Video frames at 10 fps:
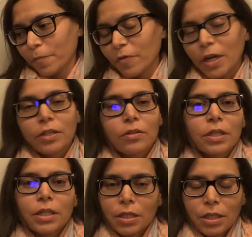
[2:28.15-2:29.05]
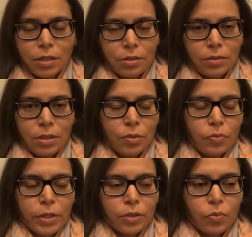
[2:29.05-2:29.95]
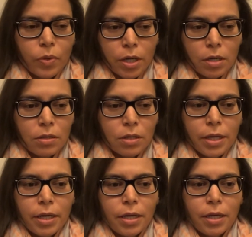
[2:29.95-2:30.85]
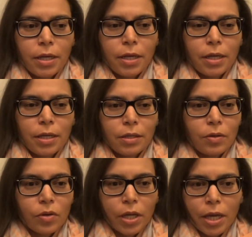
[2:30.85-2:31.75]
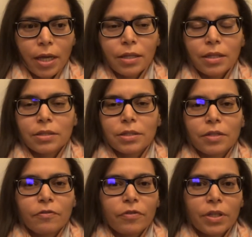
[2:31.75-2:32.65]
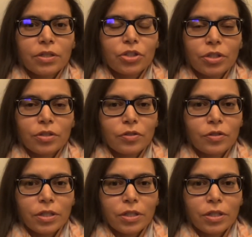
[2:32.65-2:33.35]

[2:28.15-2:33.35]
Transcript: finally it it went well and okay they didn't finish the,